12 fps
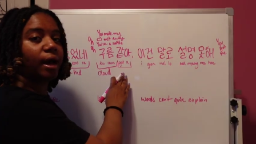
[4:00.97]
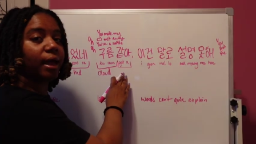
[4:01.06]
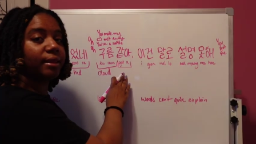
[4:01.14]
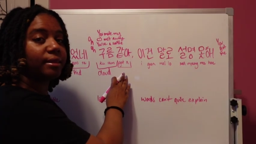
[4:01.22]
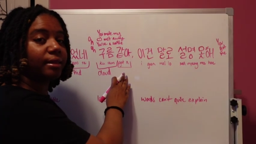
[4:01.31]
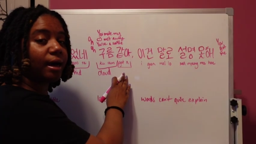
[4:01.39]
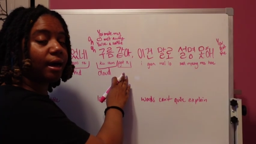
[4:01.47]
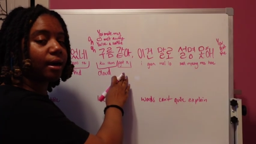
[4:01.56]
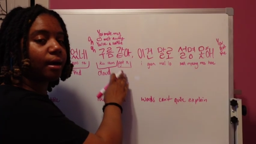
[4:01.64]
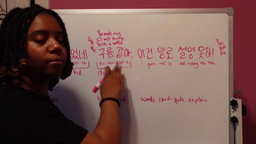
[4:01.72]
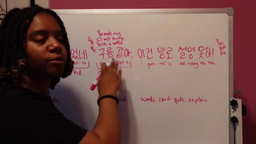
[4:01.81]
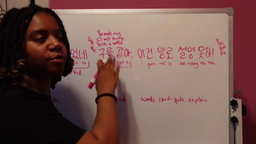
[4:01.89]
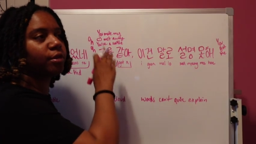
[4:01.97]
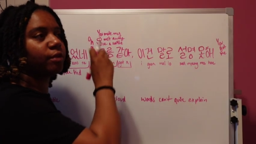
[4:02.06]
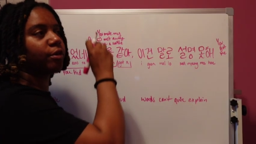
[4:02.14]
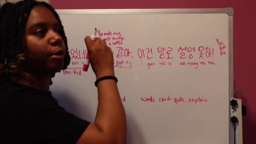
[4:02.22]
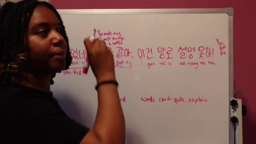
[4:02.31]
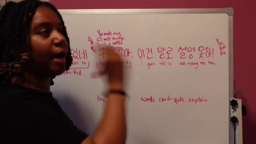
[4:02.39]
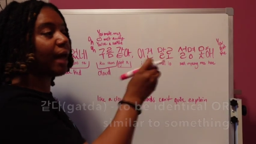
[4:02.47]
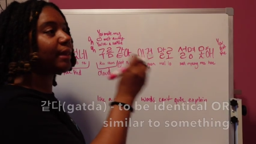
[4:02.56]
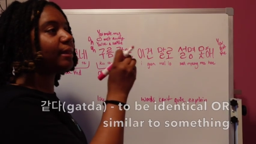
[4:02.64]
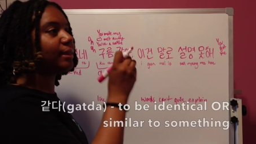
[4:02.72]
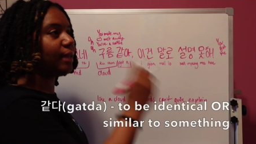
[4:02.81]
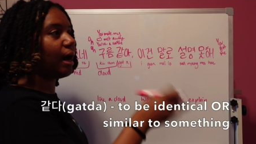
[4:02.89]
Katta comes from the verb
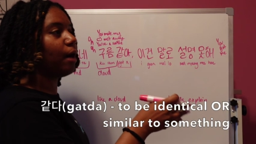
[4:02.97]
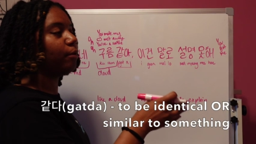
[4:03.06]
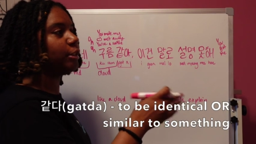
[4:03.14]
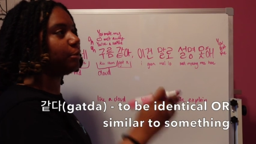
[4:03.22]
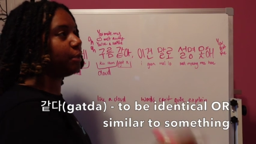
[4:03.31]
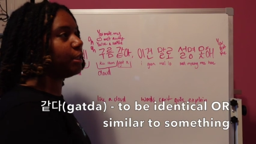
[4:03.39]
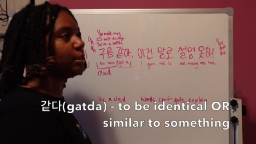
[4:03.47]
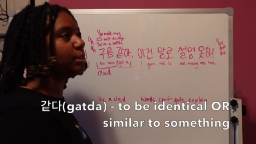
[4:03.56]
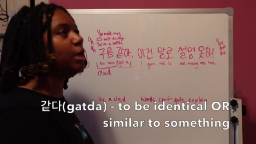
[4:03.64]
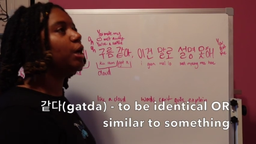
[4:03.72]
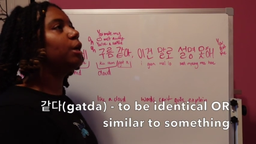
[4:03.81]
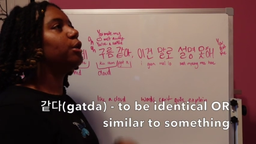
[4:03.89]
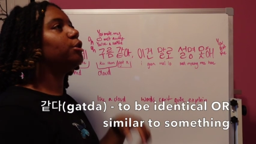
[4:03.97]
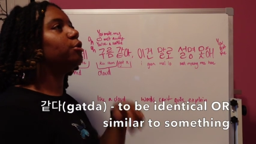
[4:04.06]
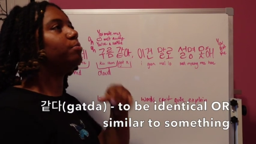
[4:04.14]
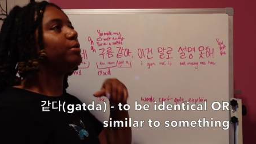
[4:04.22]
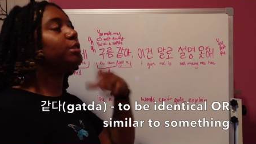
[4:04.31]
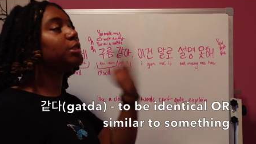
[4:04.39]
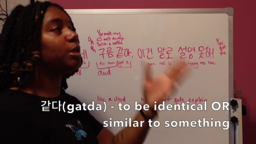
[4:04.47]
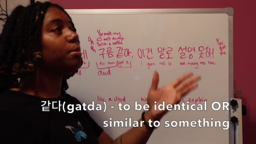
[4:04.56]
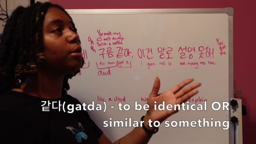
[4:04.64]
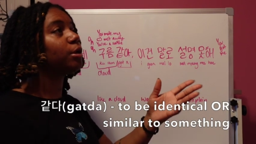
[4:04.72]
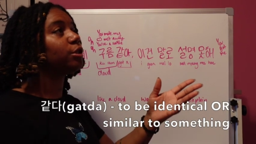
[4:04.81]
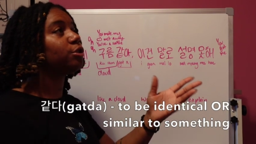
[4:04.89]
katta, which means to be
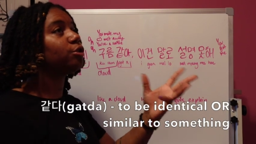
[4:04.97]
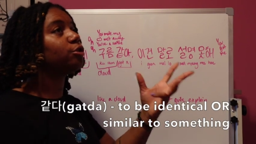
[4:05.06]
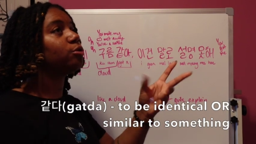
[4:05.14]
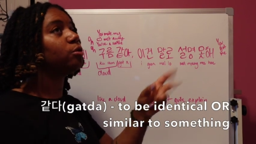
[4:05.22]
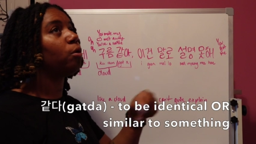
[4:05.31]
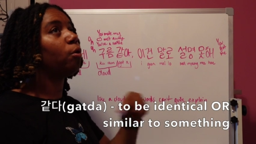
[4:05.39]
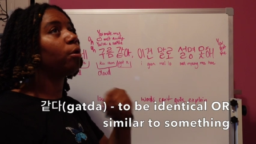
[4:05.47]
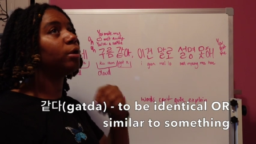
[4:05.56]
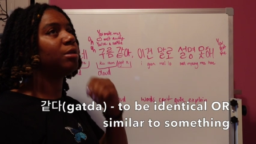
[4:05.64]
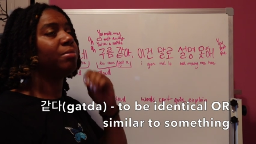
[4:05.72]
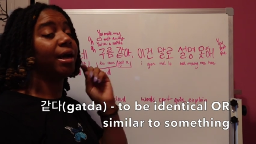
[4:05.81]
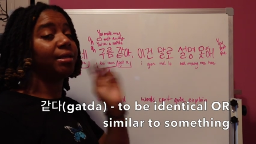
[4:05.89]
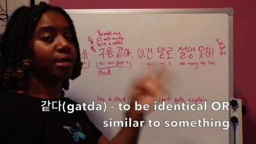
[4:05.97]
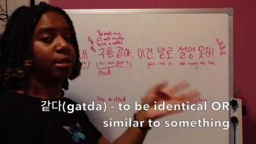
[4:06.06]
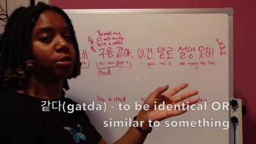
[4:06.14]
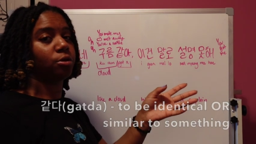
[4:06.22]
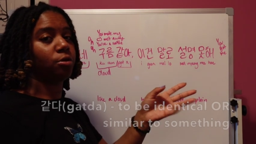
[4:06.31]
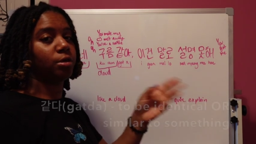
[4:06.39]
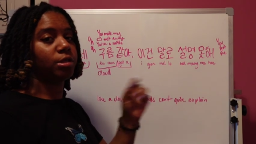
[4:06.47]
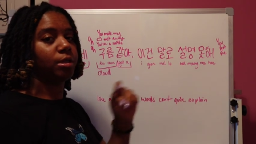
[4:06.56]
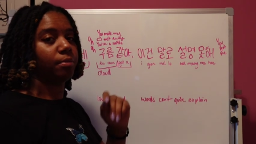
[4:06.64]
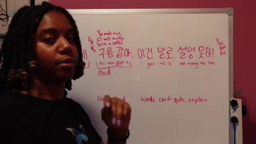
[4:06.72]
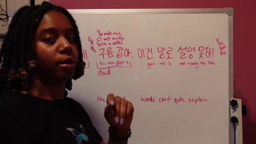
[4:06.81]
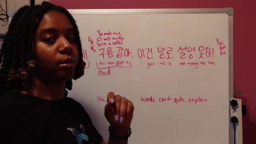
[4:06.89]
similar to or to be identical to
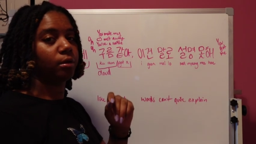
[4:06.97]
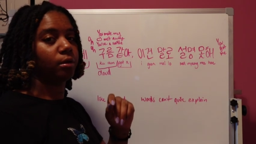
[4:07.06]
something.